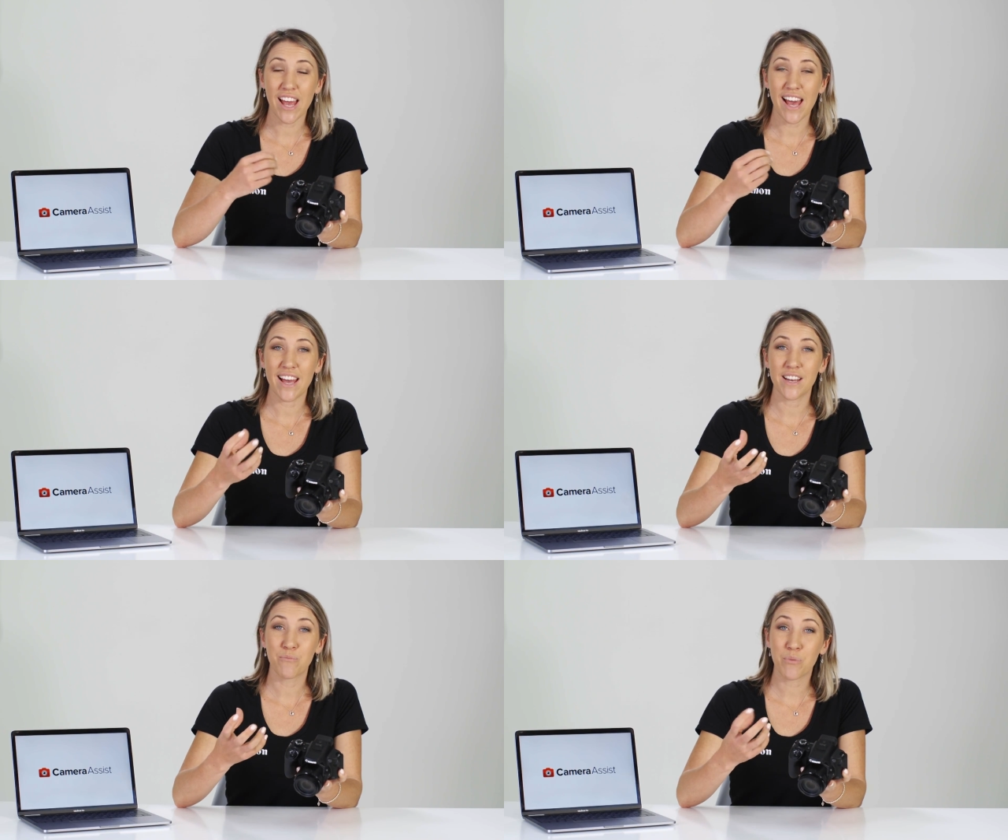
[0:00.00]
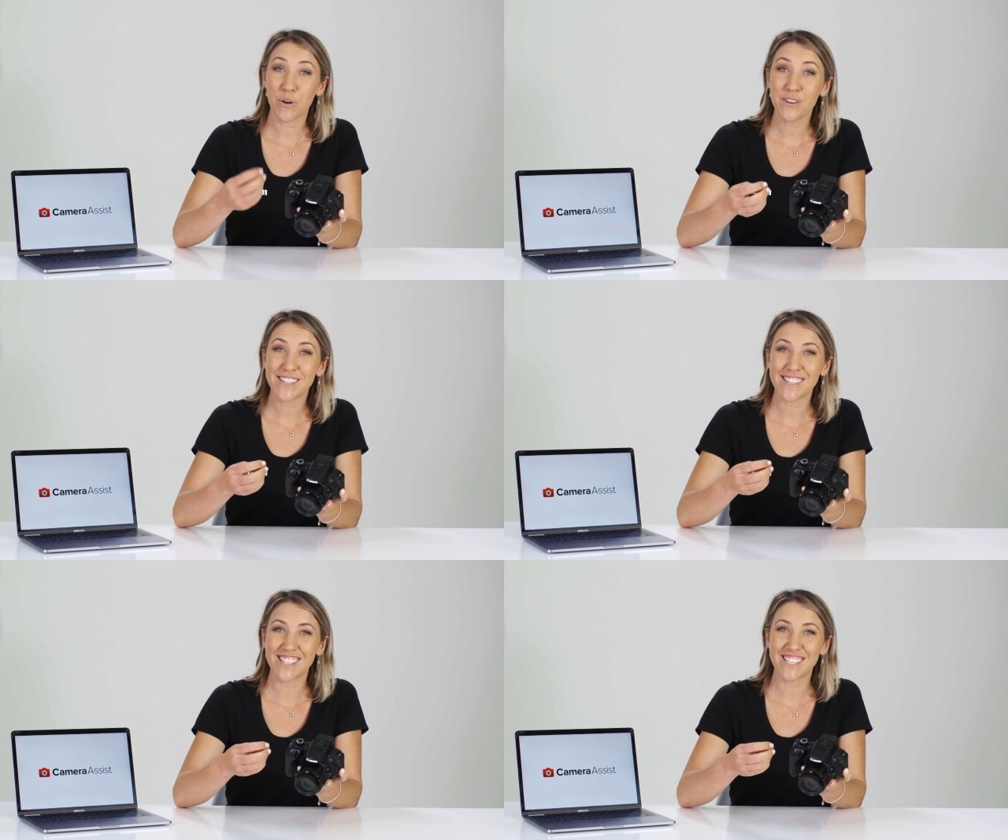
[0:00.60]
and
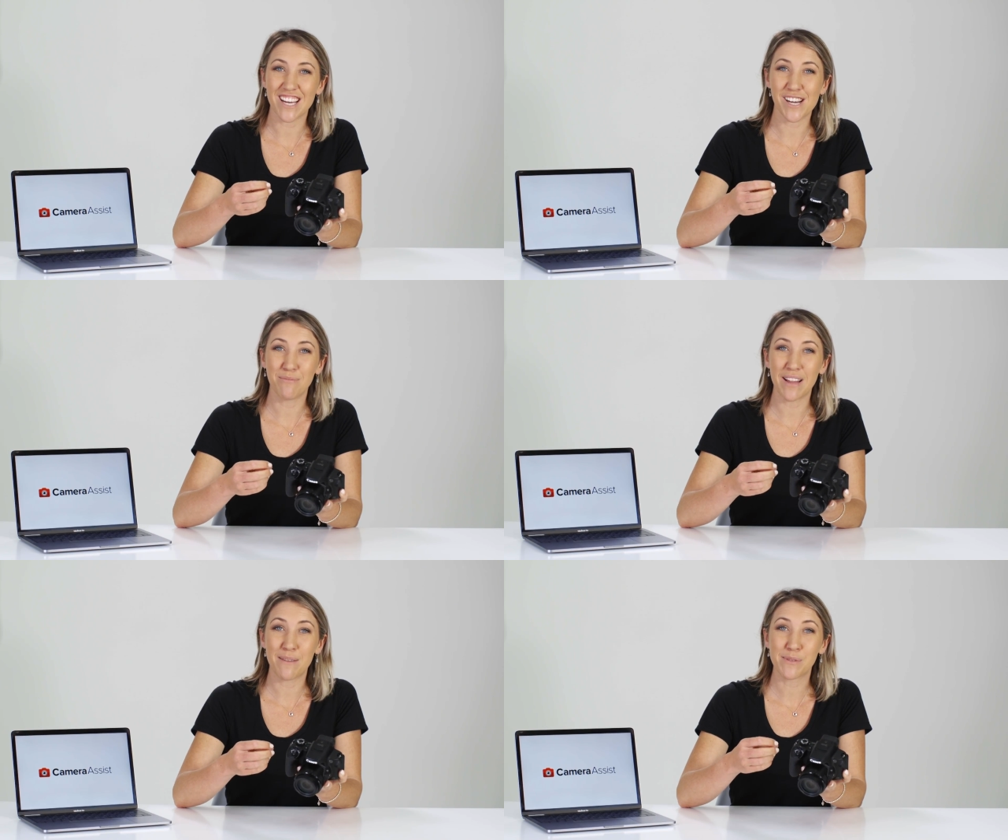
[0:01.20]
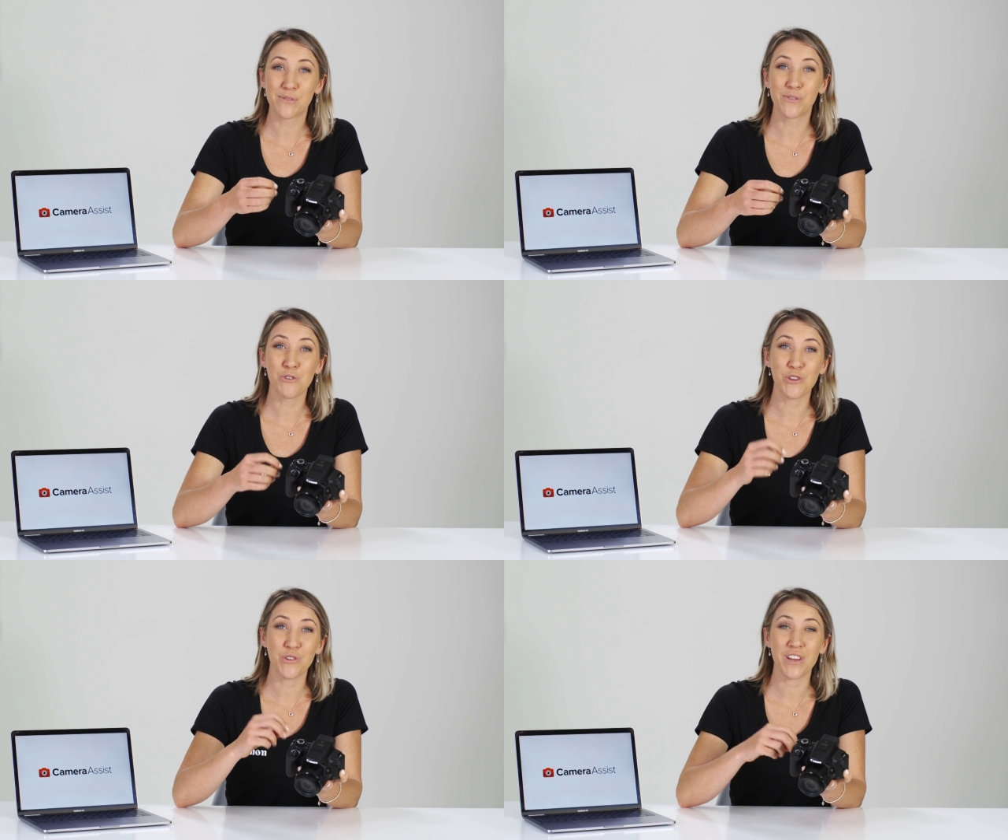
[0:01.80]
process the time-lapse
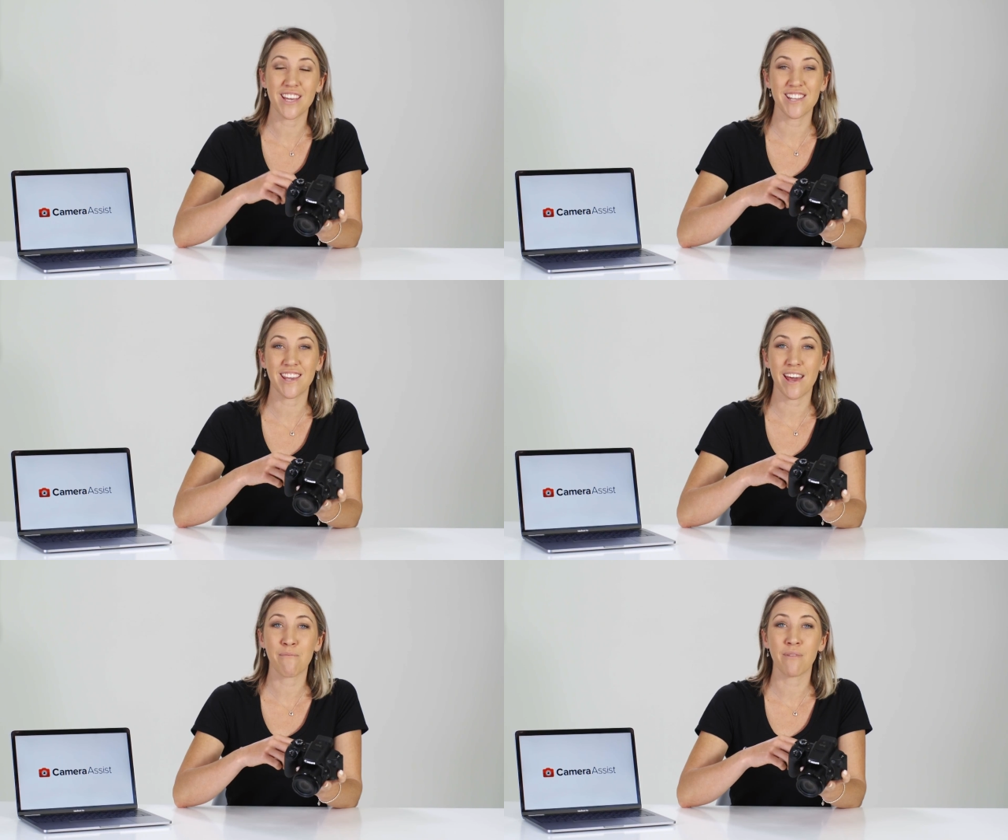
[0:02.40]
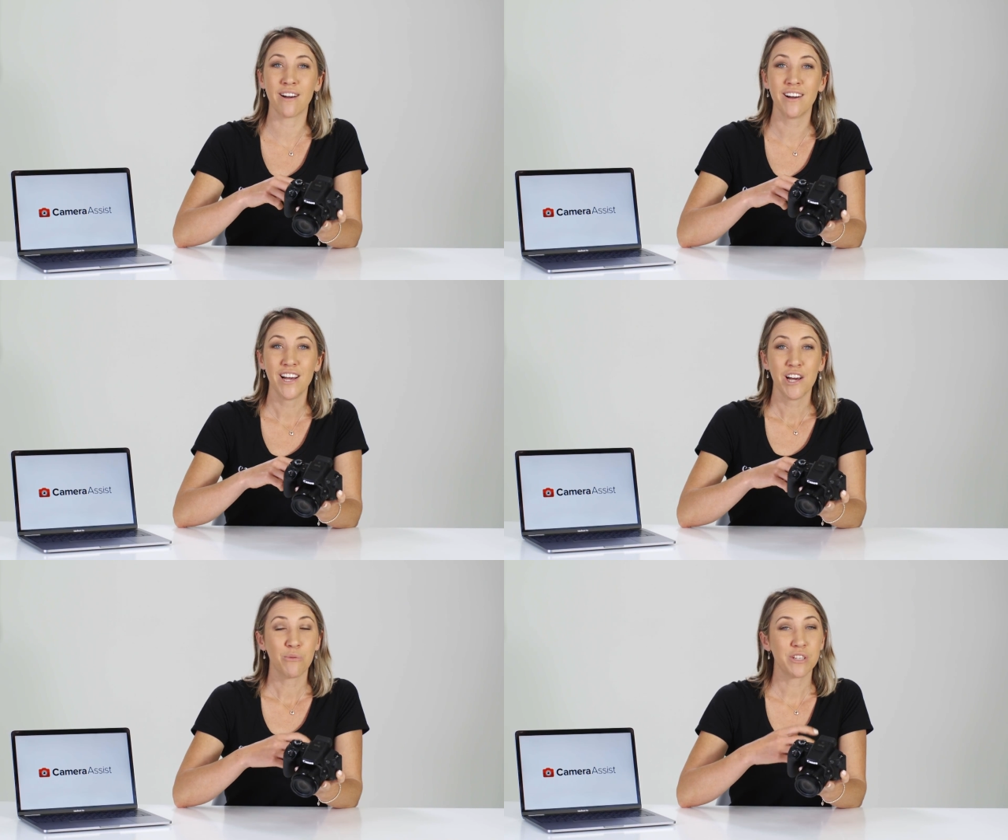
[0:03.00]
for you in camera,
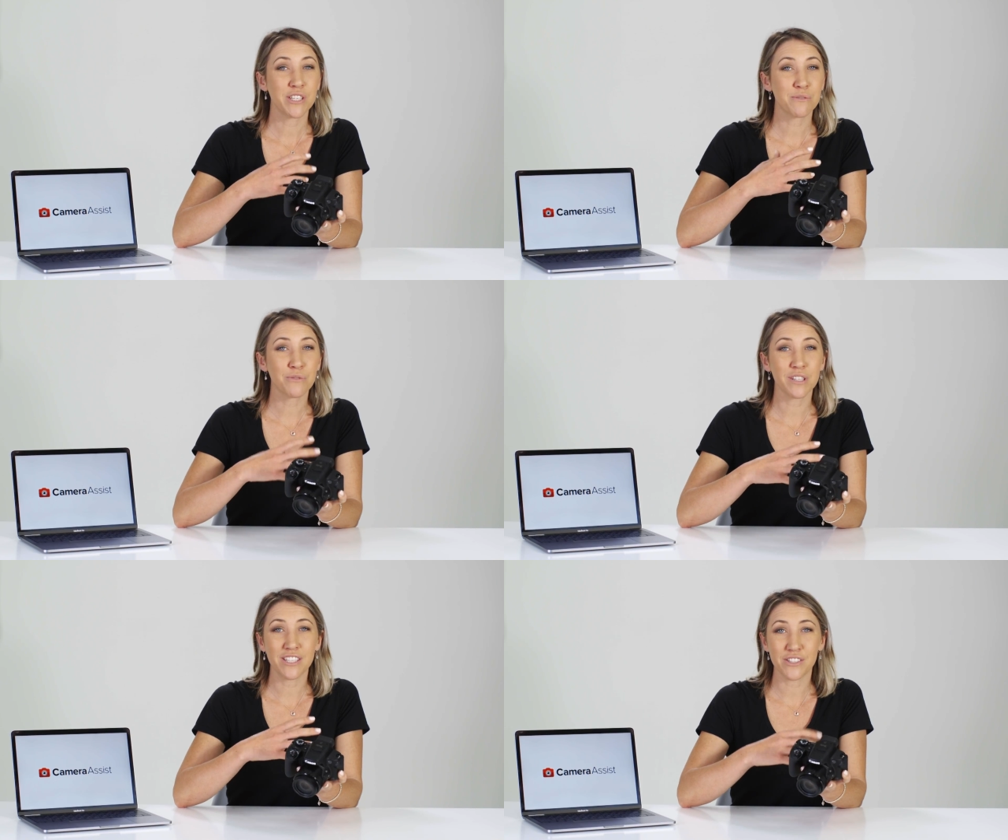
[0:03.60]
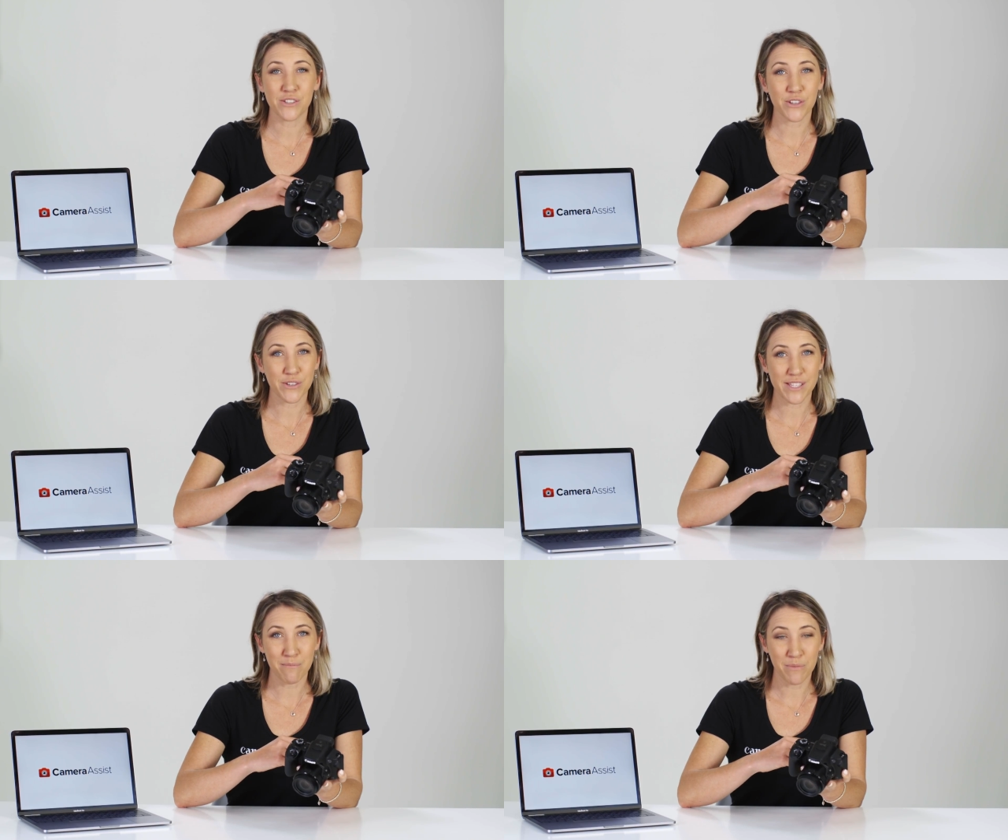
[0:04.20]
which is really just so
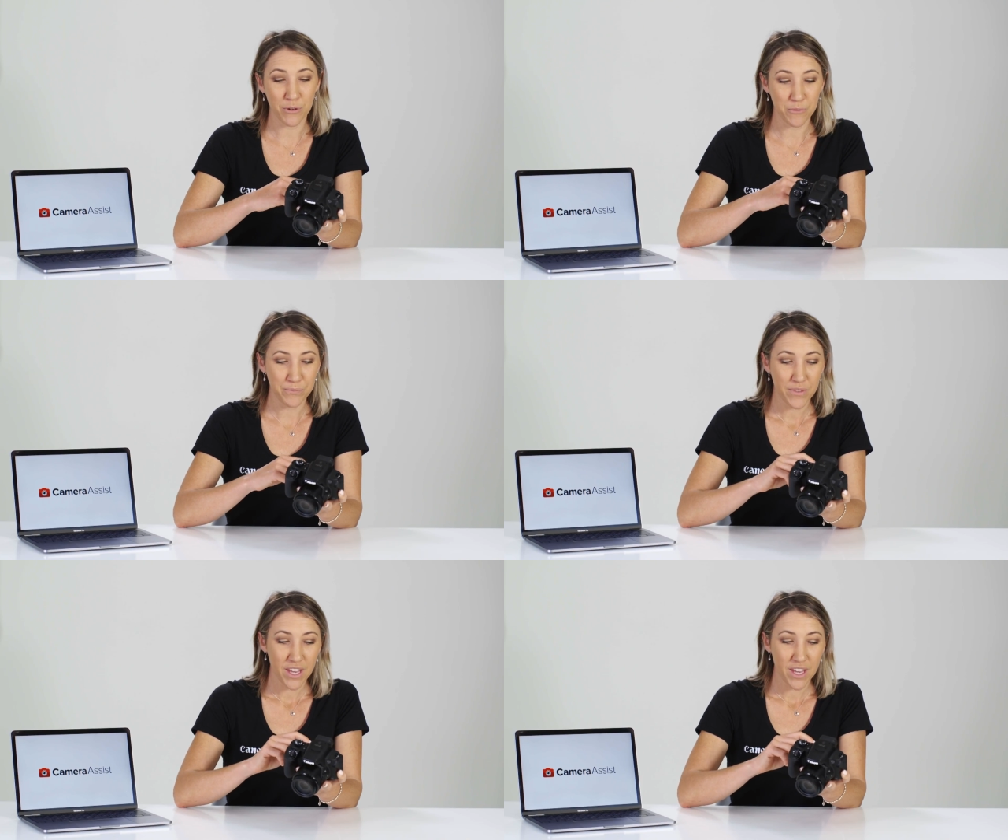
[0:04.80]
simple.